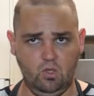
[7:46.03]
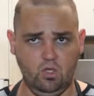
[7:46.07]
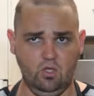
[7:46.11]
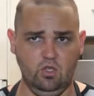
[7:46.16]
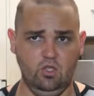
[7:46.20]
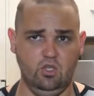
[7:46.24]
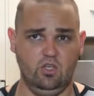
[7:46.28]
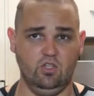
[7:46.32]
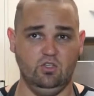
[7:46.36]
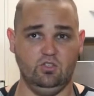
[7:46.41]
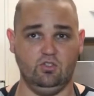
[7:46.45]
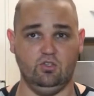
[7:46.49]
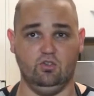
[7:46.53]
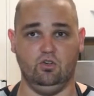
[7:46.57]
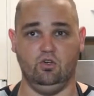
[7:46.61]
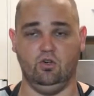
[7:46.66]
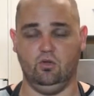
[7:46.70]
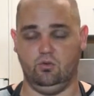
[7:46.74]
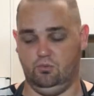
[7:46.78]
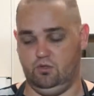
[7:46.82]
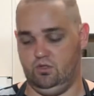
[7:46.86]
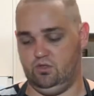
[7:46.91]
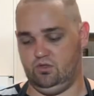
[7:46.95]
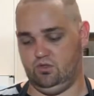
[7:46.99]
You can do
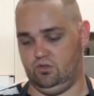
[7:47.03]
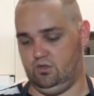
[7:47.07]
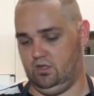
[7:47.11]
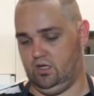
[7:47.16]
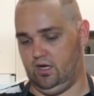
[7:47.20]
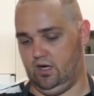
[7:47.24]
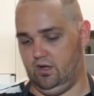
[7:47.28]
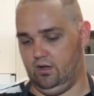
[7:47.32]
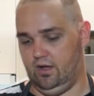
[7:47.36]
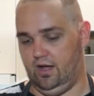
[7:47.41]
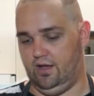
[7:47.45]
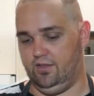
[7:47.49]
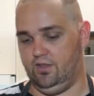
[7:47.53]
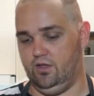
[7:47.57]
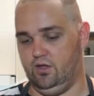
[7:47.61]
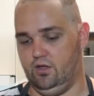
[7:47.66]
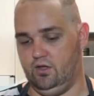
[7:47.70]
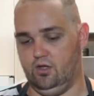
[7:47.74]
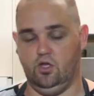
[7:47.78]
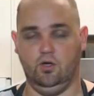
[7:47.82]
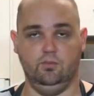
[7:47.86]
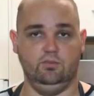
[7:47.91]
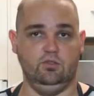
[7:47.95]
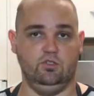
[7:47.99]
it with, you know, other
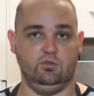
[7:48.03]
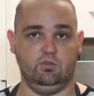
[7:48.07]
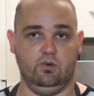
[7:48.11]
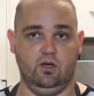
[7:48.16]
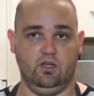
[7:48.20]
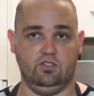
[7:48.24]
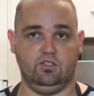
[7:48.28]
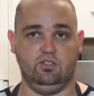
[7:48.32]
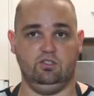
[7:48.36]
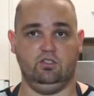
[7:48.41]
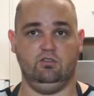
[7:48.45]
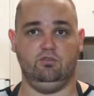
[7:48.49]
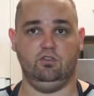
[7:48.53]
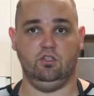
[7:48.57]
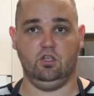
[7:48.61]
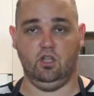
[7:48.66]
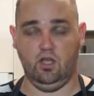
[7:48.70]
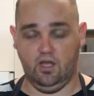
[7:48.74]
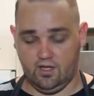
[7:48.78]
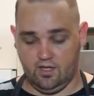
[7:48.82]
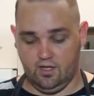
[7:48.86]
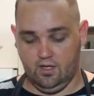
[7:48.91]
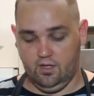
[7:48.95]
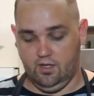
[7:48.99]
herbs or spices if you
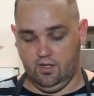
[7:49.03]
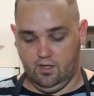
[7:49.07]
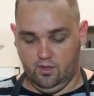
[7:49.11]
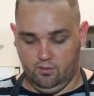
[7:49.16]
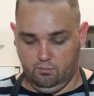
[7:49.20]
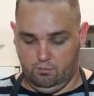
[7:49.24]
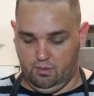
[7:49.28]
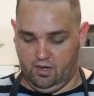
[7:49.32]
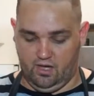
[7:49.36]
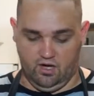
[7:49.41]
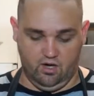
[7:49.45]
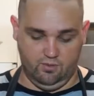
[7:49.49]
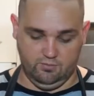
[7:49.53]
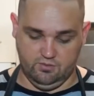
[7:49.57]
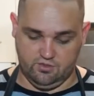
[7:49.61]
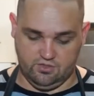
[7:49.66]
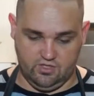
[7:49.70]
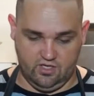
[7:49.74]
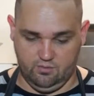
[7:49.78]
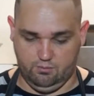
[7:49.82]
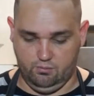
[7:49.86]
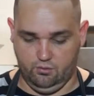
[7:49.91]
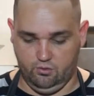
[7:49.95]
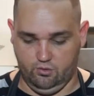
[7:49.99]
like, but I'm just
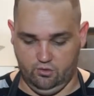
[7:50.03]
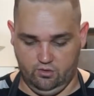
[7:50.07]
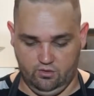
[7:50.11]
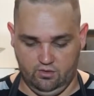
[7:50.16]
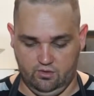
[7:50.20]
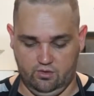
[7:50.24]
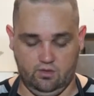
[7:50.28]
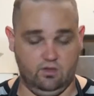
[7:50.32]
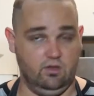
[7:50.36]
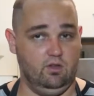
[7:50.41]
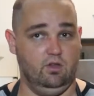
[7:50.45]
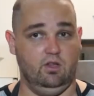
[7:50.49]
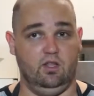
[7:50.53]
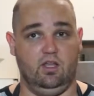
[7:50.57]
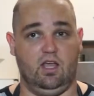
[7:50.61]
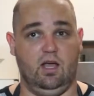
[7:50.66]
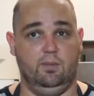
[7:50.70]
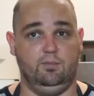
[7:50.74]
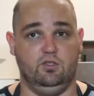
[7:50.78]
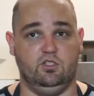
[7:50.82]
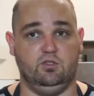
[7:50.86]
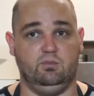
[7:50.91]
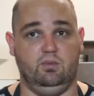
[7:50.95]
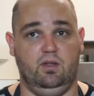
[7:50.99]
going to put a
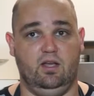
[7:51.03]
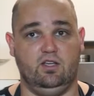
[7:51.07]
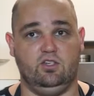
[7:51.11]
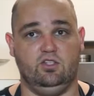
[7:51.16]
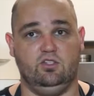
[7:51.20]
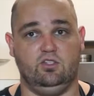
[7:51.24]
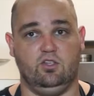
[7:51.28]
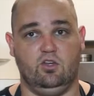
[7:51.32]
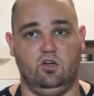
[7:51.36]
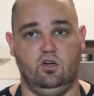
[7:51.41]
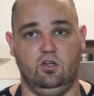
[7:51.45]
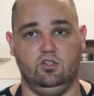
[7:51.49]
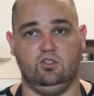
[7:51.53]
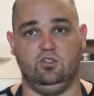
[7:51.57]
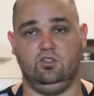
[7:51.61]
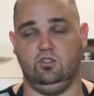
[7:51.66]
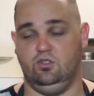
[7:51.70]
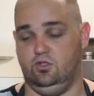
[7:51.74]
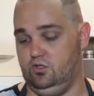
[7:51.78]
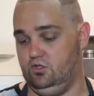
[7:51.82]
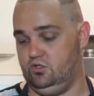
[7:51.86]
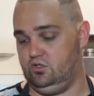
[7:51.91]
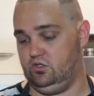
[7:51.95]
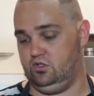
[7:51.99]
couple of splashes of hot
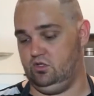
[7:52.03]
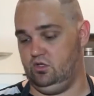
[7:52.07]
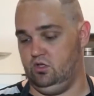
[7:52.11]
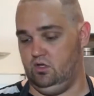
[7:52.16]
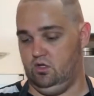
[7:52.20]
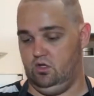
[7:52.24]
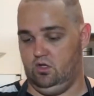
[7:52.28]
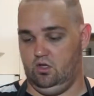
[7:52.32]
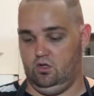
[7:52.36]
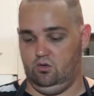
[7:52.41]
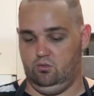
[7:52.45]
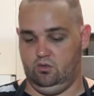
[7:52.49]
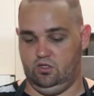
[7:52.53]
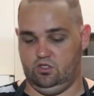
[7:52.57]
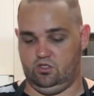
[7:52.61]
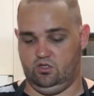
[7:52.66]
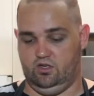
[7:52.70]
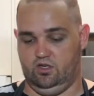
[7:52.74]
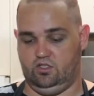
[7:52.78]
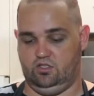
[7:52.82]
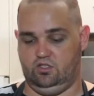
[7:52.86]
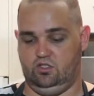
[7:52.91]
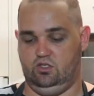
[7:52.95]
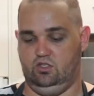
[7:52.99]
sauce, which
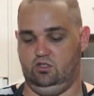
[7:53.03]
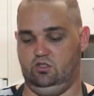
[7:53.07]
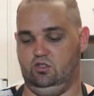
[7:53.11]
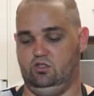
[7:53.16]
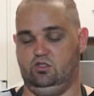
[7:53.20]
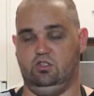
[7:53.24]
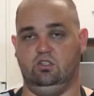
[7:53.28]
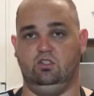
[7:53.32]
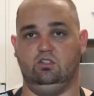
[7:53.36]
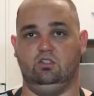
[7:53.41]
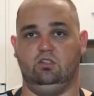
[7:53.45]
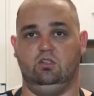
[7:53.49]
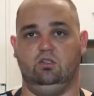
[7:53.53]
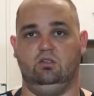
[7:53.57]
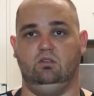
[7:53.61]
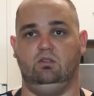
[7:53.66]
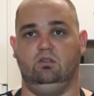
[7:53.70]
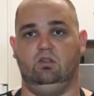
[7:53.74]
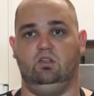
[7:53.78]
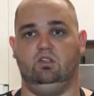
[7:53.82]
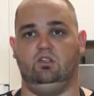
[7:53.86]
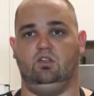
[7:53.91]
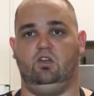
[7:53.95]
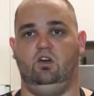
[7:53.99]
I just use as a
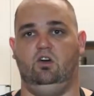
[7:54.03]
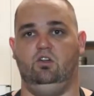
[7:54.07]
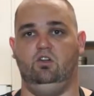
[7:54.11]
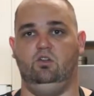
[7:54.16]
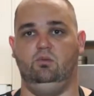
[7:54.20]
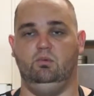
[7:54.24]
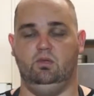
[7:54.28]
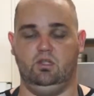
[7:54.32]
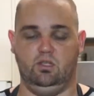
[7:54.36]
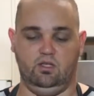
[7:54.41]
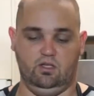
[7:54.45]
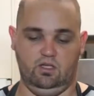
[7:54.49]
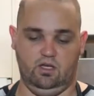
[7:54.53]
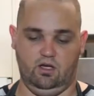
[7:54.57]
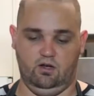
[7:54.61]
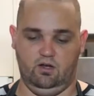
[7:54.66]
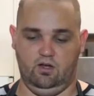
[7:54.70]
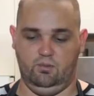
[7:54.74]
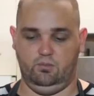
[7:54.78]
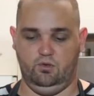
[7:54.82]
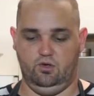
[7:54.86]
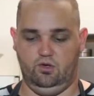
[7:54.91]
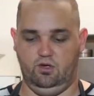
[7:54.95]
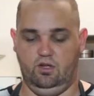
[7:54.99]
condiment. You know, I
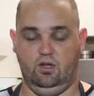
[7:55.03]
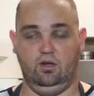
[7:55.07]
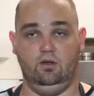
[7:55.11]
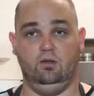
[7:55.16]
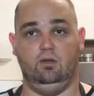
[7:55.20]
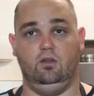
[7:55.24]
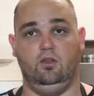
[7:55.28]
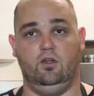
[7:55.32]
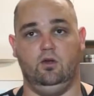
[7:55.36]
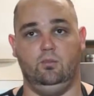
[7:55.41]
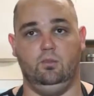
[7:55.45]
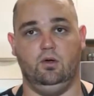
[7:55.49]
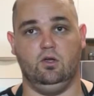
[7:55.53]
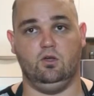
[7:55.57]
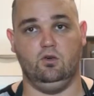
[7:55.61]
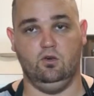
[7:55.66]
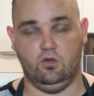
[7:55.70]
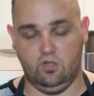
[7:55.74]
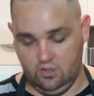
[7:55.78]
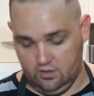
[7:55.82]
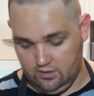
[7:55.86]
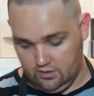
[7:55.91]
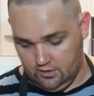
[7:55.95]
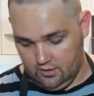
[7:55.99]
put it in a lot of my
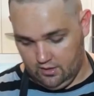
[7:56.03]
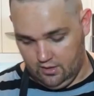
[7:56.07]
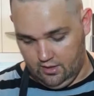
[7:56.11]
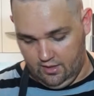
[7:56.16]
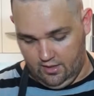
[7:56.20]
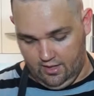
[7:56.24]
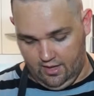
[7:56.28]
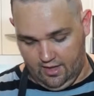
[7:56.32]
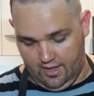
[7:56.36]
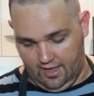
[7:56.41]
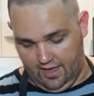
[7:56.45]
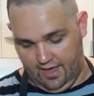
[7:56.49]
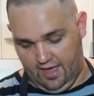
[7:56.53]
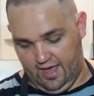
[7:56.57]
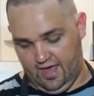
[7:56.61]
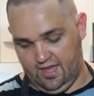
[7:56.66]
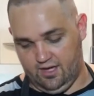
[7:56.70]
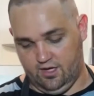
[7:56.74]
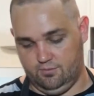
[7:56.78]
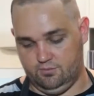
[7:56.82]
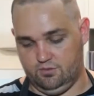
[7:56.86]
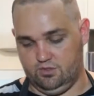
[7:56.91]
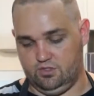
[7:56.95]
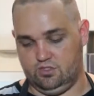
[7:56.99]
cooking, and
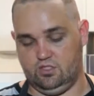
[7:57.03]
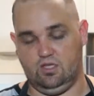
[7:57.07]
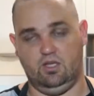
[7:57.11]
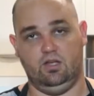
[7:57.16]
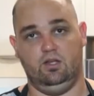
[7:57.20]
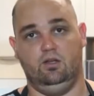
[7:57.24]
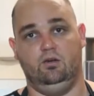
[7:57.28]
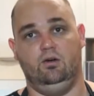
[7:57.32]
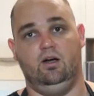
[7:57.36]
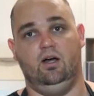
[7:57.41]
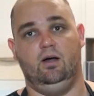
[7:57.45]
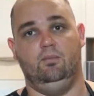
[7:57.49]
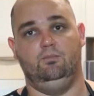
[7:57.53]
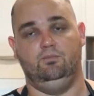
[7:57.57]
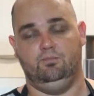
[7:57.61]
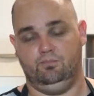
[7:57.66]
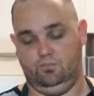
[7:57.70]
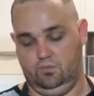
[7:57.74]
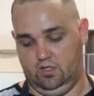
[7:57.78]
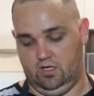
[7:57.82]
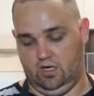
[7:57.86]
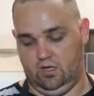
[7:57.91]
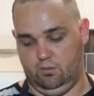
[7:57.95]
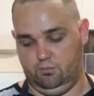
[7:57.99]
I'm just going to,
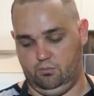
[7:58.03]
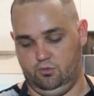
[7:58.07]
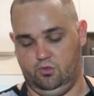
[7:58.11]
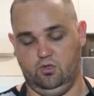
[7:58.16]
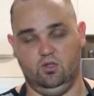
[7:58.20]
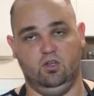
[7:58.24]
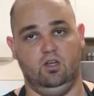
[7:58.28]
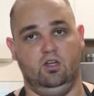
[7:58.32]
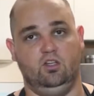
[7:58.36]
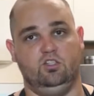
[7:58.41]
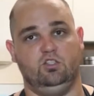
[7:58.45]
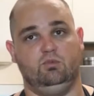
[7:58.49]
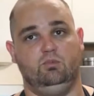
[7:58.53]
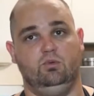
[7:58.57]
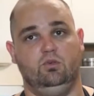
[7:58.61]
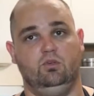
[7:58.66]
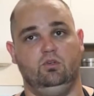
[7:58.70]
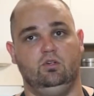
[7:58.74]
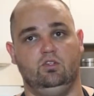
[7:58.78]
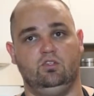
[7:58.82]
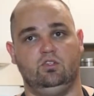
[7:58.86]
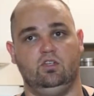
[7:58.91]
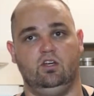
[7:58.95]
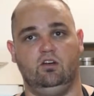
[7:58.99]
you know, put a spoon
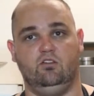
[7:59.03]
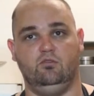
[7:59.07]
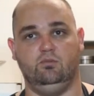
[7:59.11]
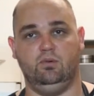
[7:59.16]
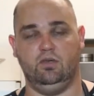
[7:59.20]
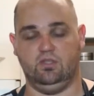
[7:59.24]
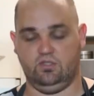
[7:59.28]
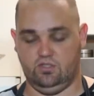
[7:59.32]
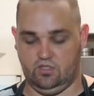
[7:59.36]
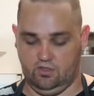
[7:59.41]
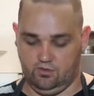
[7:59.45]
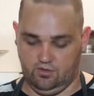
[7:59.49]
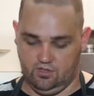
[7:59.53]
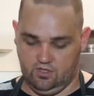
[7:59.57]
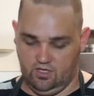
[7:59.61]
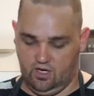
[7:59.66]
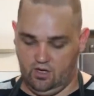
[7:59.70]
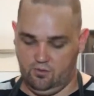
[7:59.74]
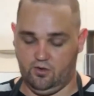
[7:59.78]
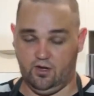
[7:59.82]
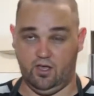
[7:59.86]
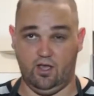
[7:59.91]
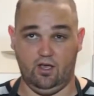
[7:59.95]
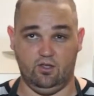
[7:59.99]
or so of pesto in. You
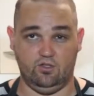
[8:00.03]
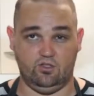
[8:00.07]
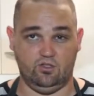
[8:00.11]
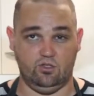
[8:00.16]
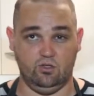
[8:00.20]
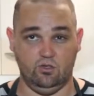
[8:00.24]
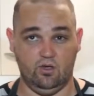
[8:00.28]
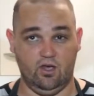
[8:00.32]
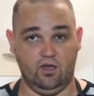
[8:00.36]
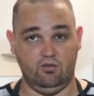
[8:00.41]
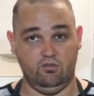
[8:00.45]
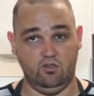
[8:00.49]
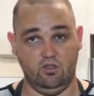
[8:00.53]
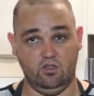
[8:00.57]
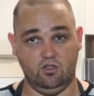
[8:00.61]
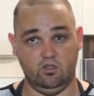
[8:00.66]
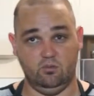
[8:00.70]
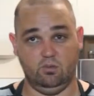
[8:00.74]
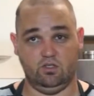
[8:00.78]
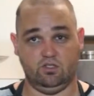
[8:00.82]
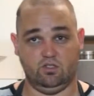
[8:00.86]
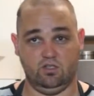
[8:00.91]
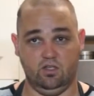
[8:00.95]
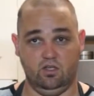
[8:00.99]
don't want to go too heavy on the
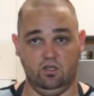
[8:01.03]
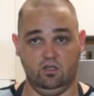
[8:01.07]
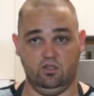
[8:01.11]
pesto